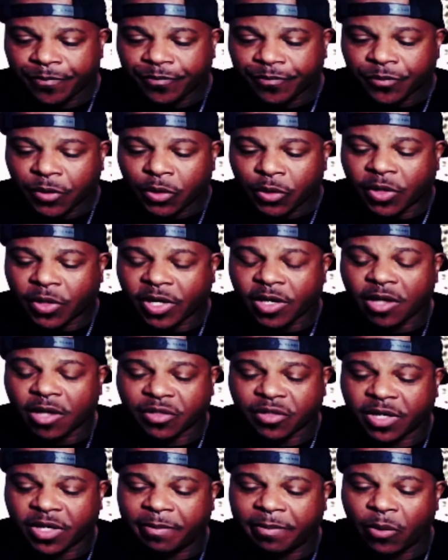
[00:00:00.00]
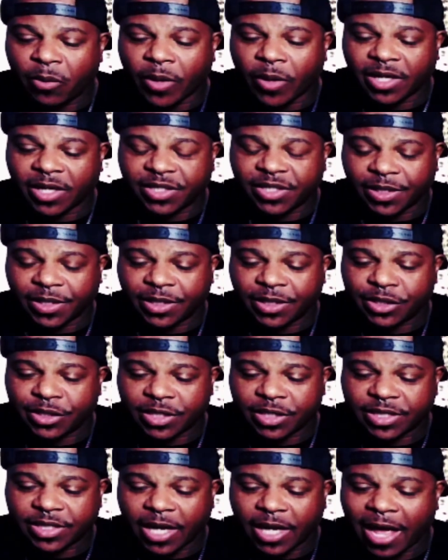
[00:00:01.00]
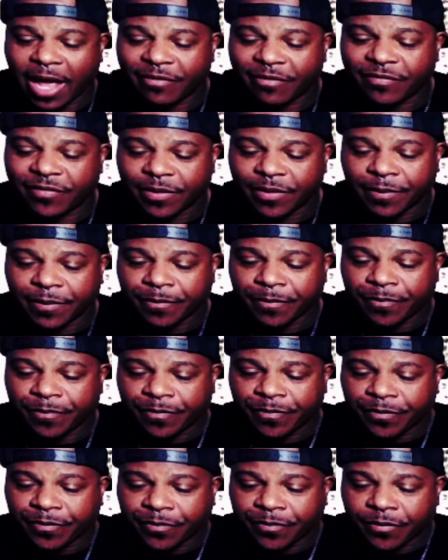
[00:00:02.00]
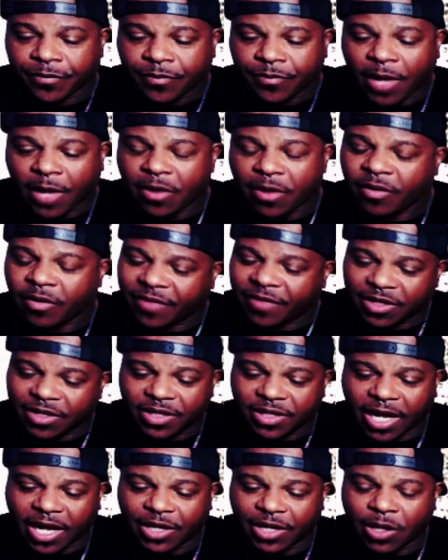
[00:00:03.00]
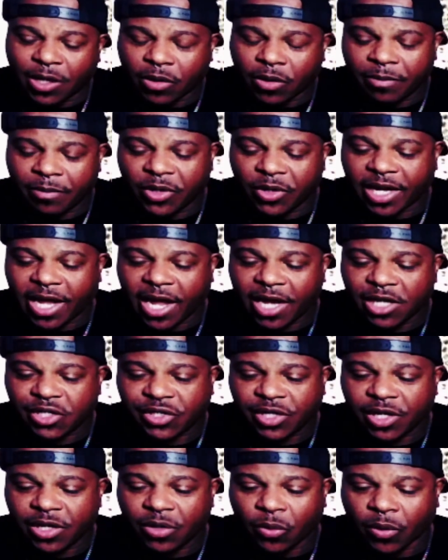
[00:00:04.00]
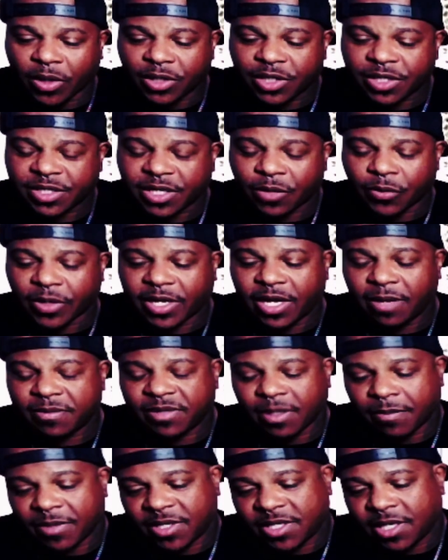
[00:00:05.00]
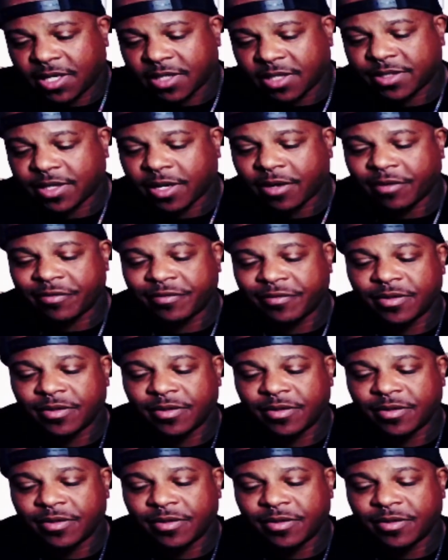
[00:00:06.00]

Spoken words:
You could be wanting to just have, I don't know if that's like a no communication or keep something to yourself.